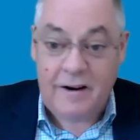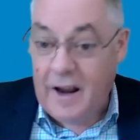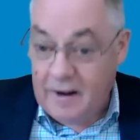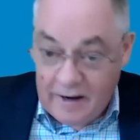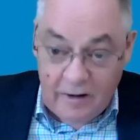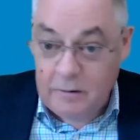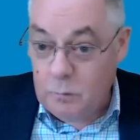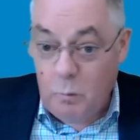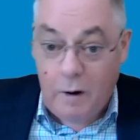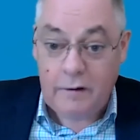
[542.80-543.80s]
hand out
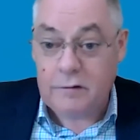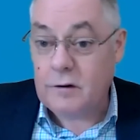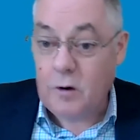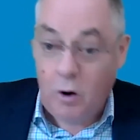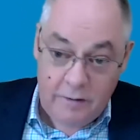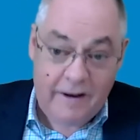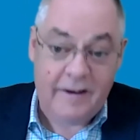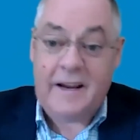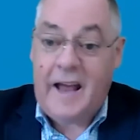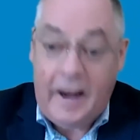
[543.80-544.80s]
giveaways to kind of
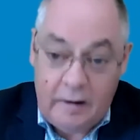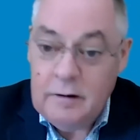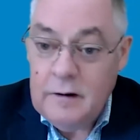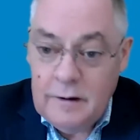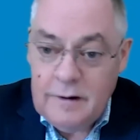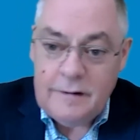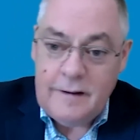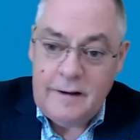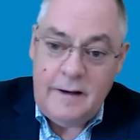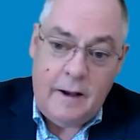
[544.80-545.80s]
undercut
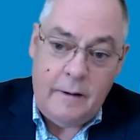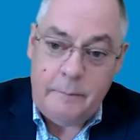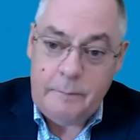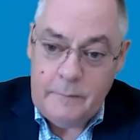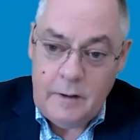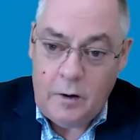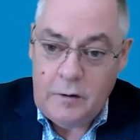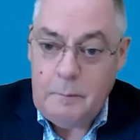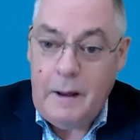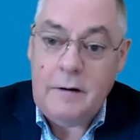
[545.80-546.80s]
the the
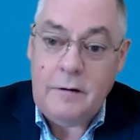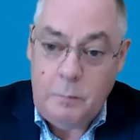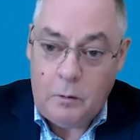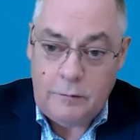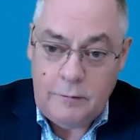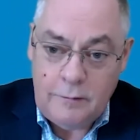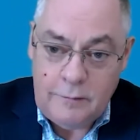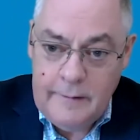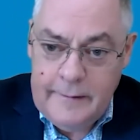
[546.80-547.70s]
main sponsors.